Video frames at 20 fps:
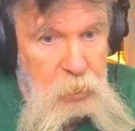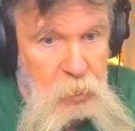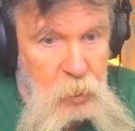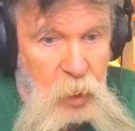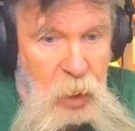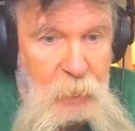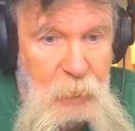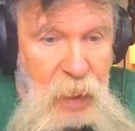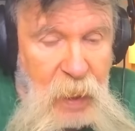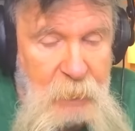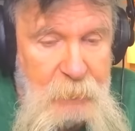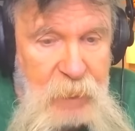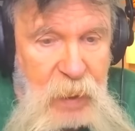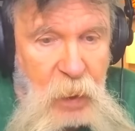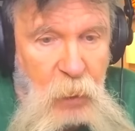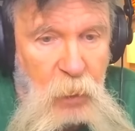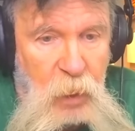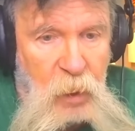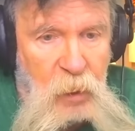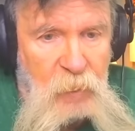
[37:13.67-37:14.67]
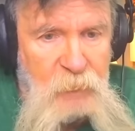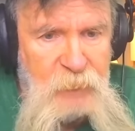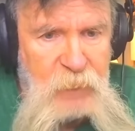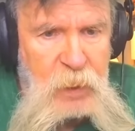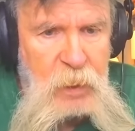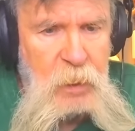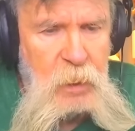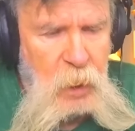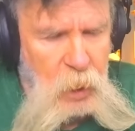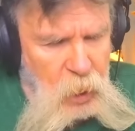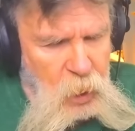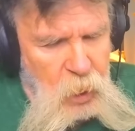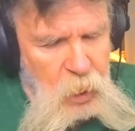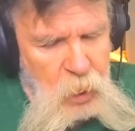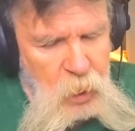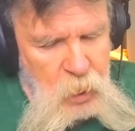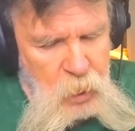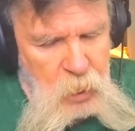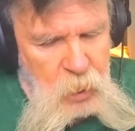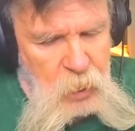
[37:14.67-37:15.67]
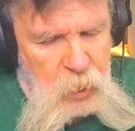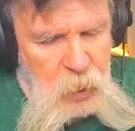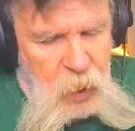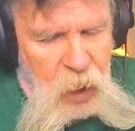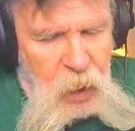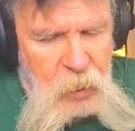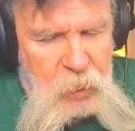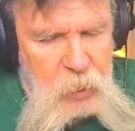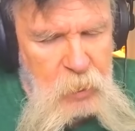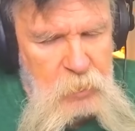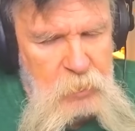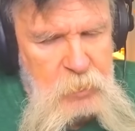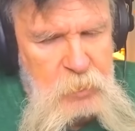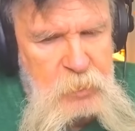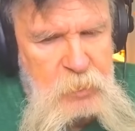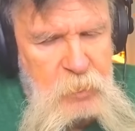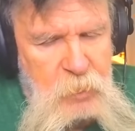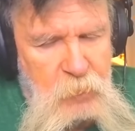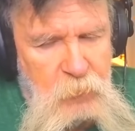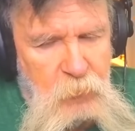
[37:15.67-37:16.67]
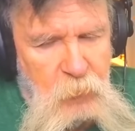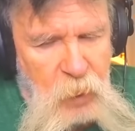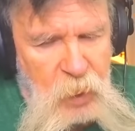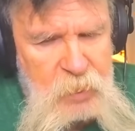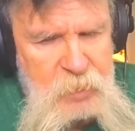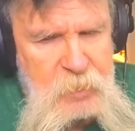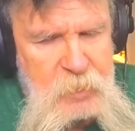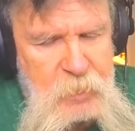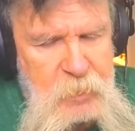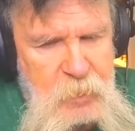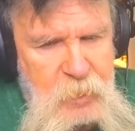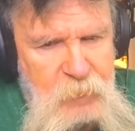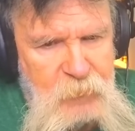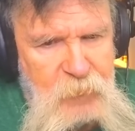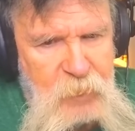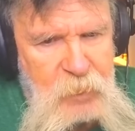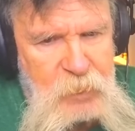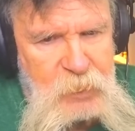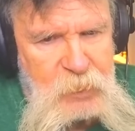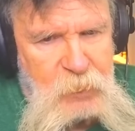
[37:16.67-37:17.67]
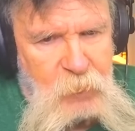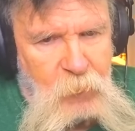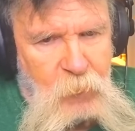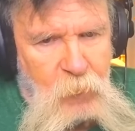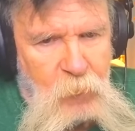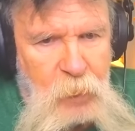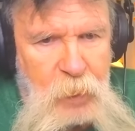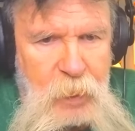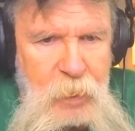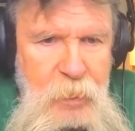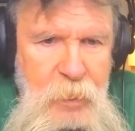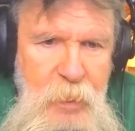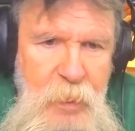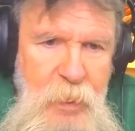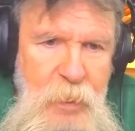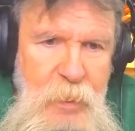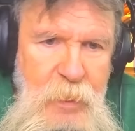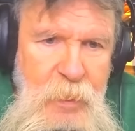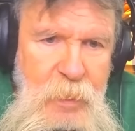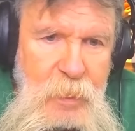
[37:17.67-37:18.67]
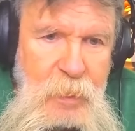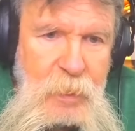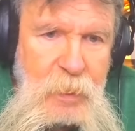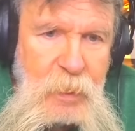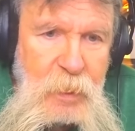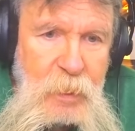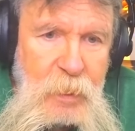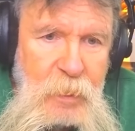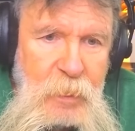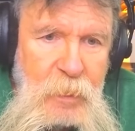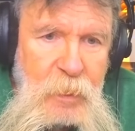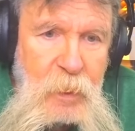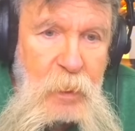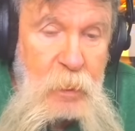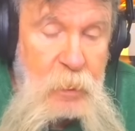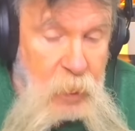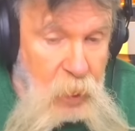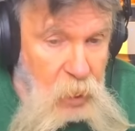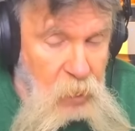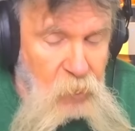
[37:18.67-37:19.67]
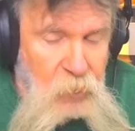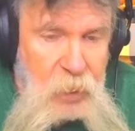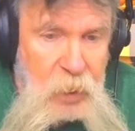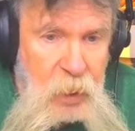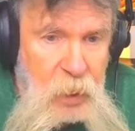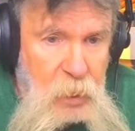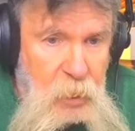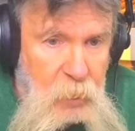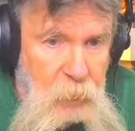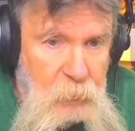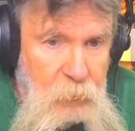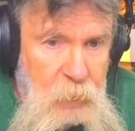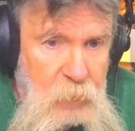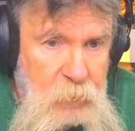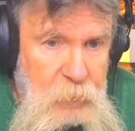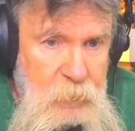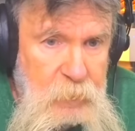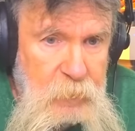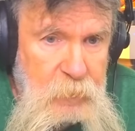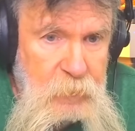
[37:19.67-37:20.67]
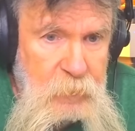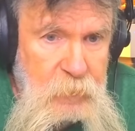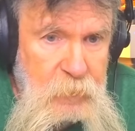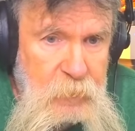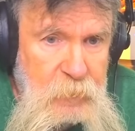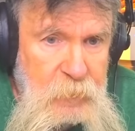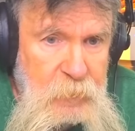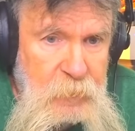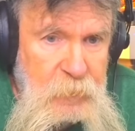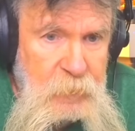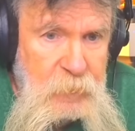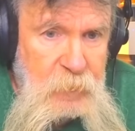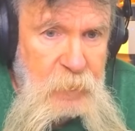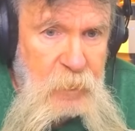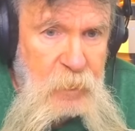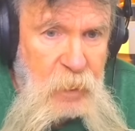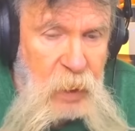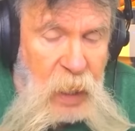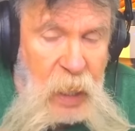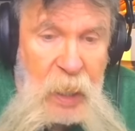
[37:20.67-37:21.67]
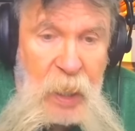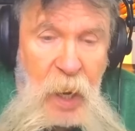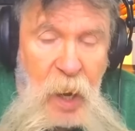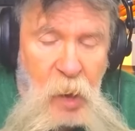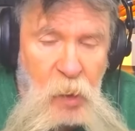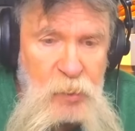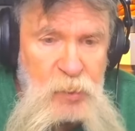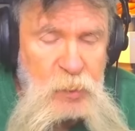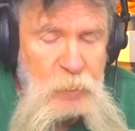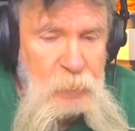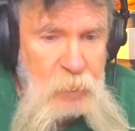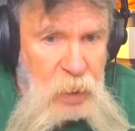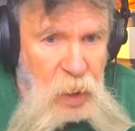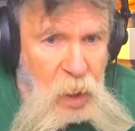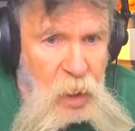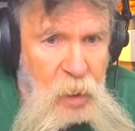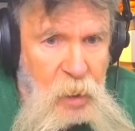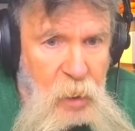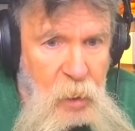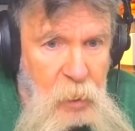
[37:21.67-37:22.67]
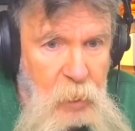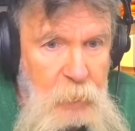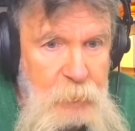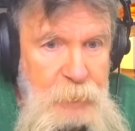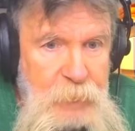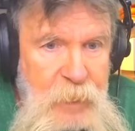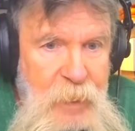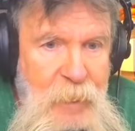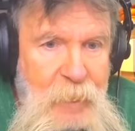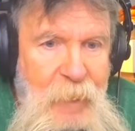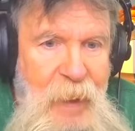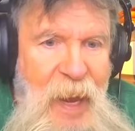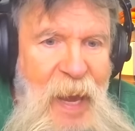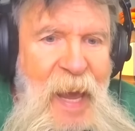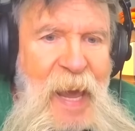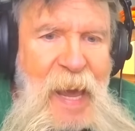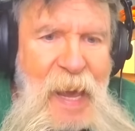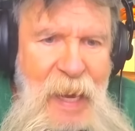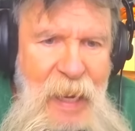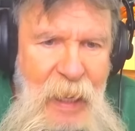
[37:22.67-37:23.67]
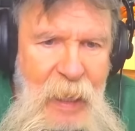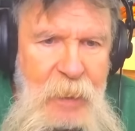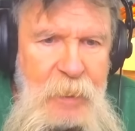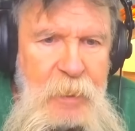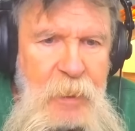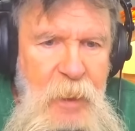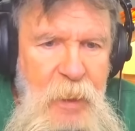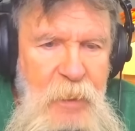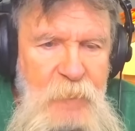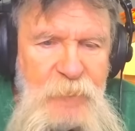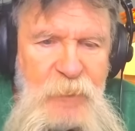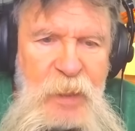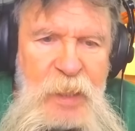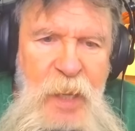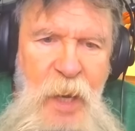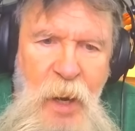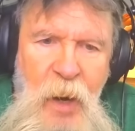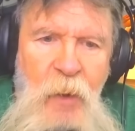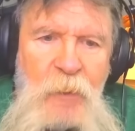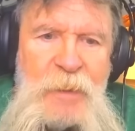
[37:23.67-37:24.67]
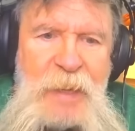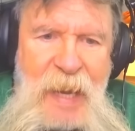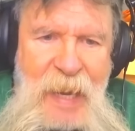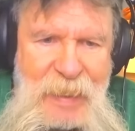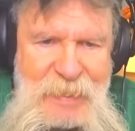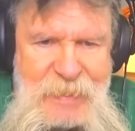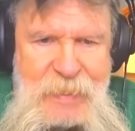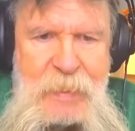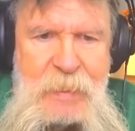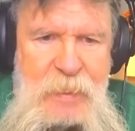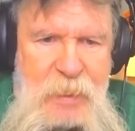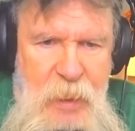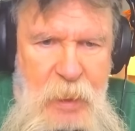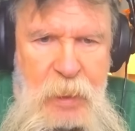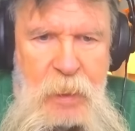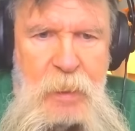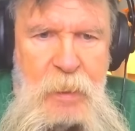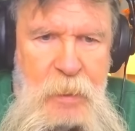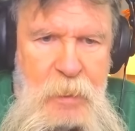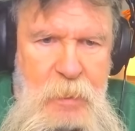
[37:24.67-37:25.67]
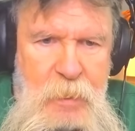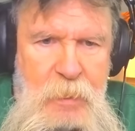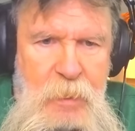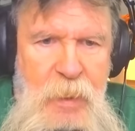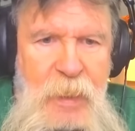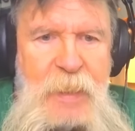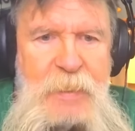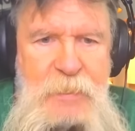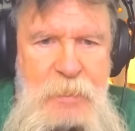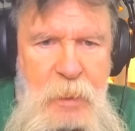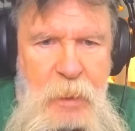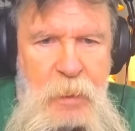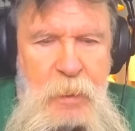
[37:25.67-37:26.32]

You know, I'm like Paul Harvey now, here's the rest of the story Gail Kim and Awesome Kong had the audacity, listen,